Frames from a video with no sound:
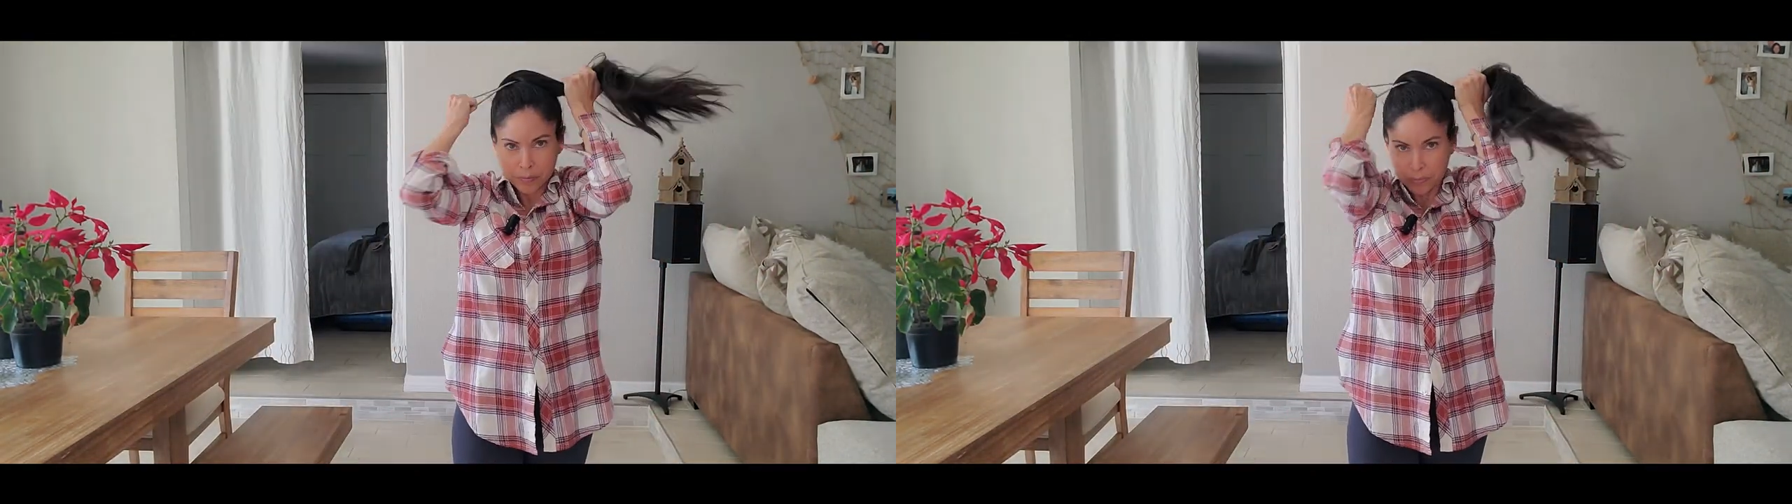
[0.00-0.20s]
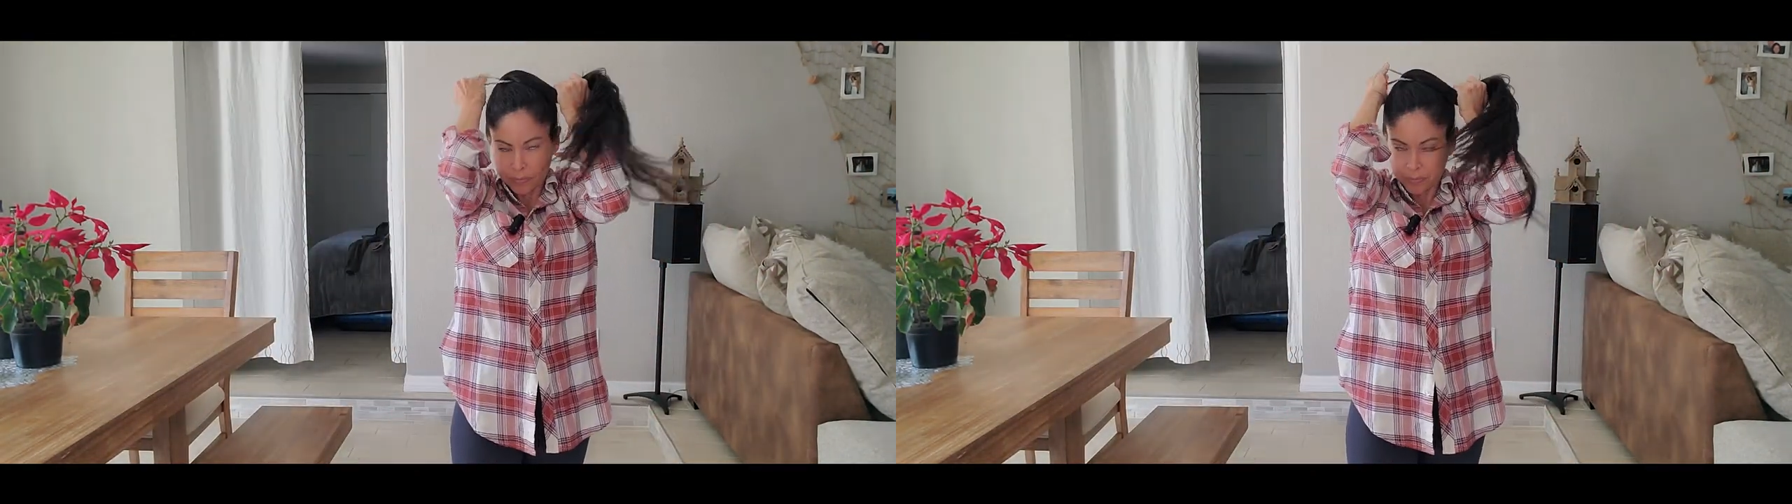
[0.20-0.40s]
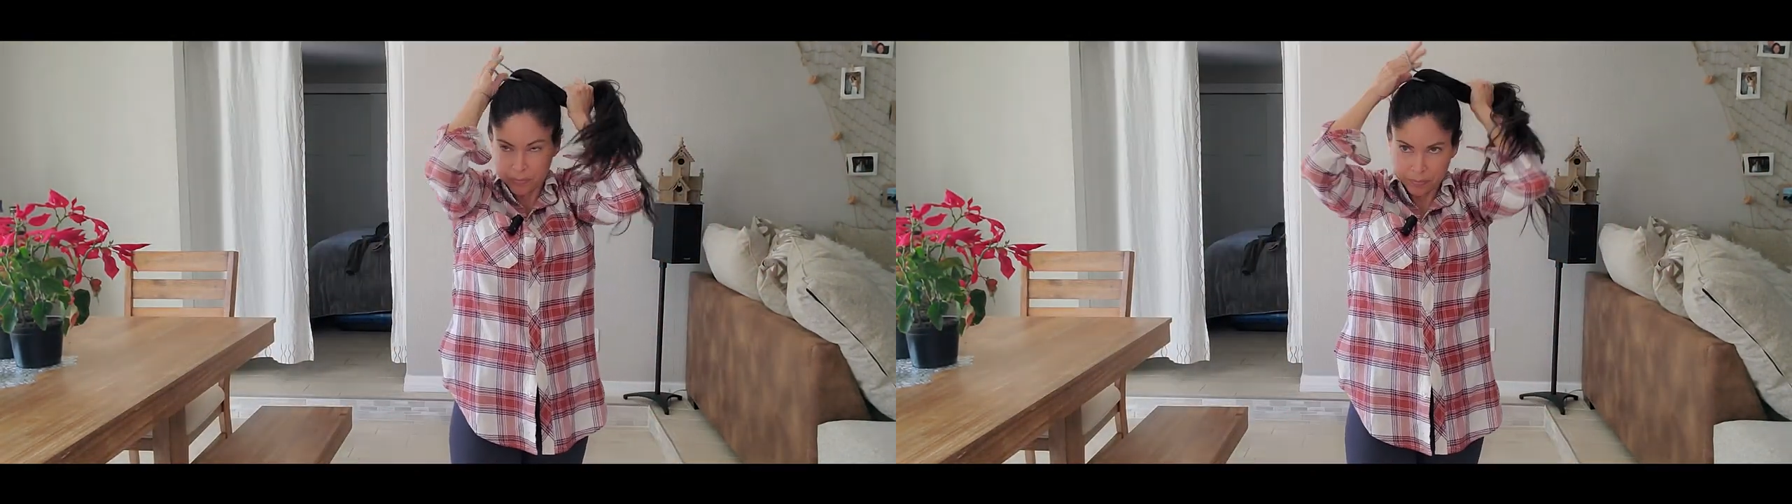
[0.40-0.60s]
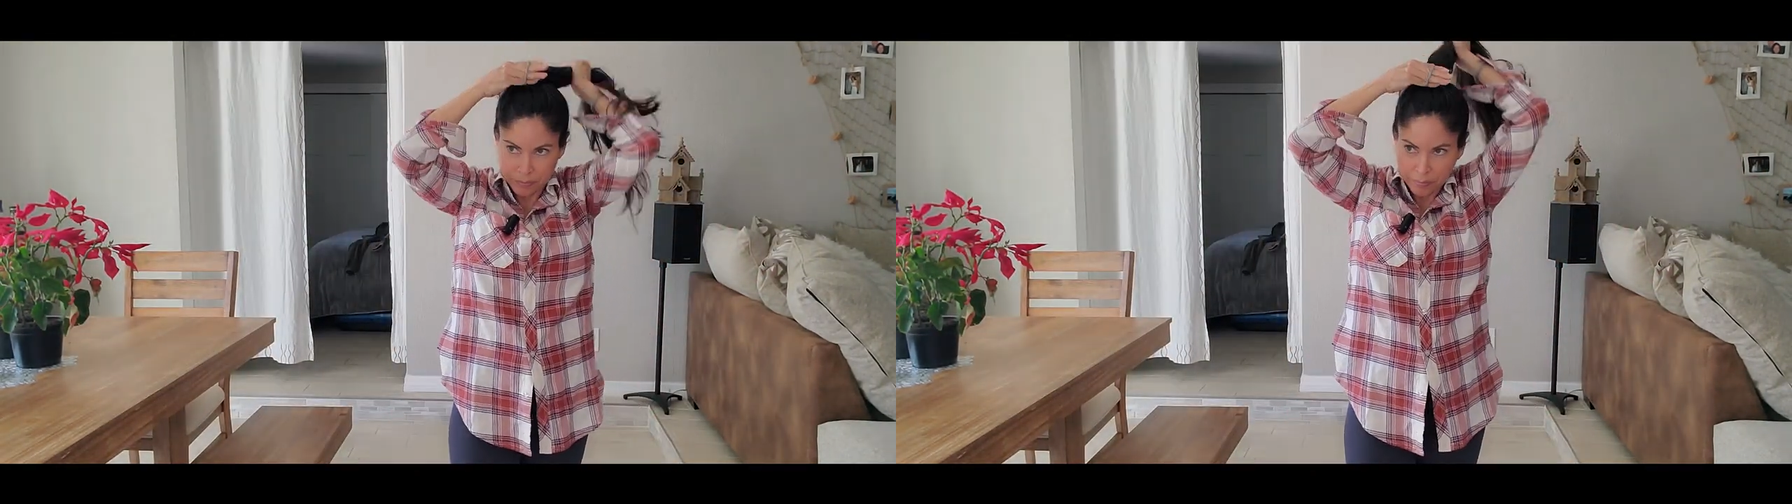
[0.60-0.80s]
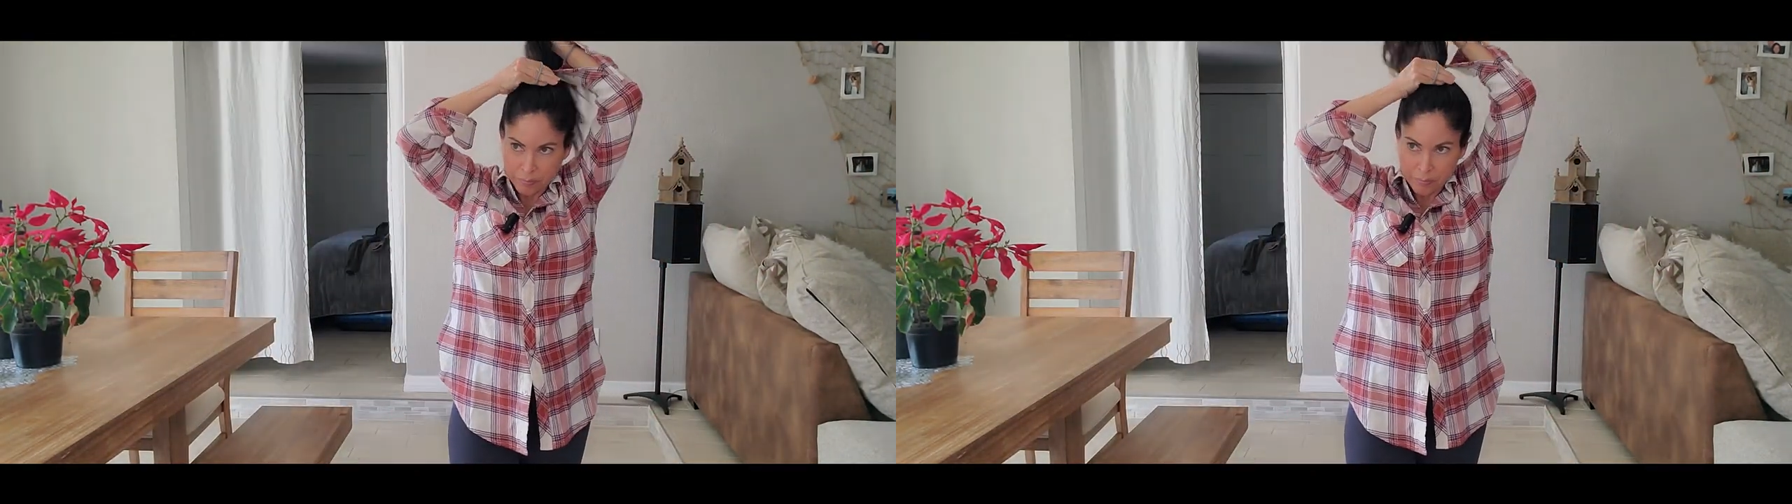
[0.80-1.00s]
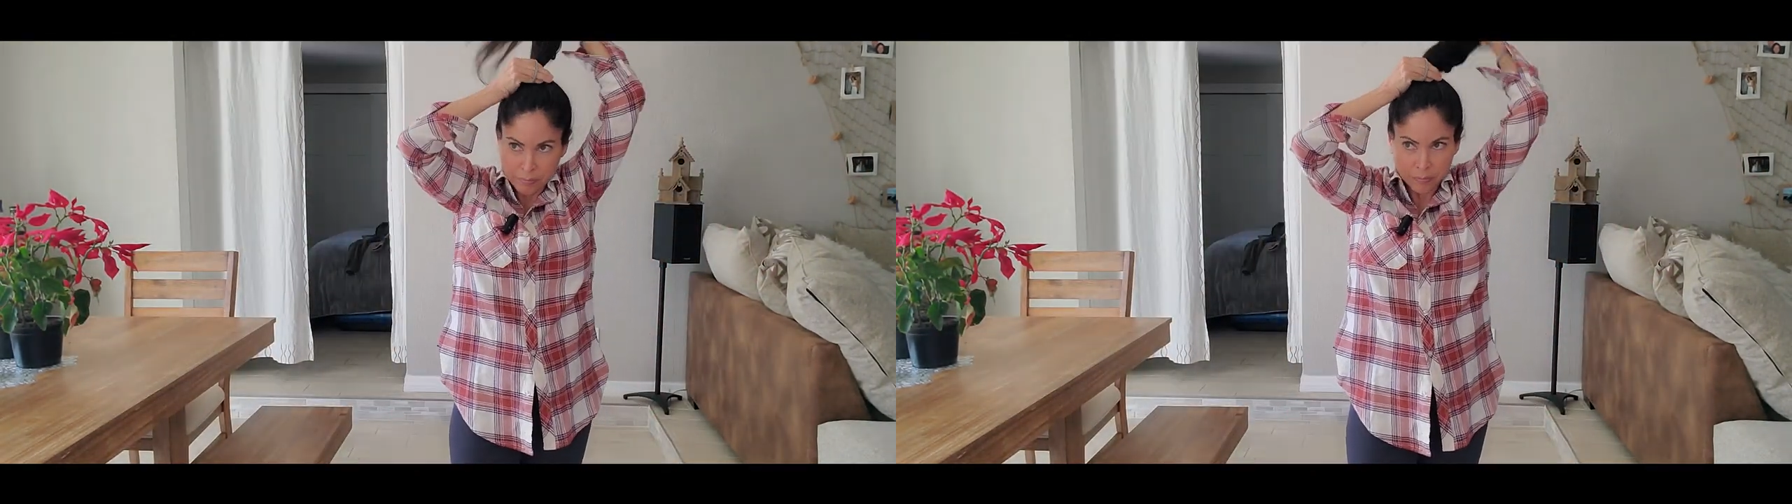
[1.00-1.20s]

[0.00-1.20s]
Mm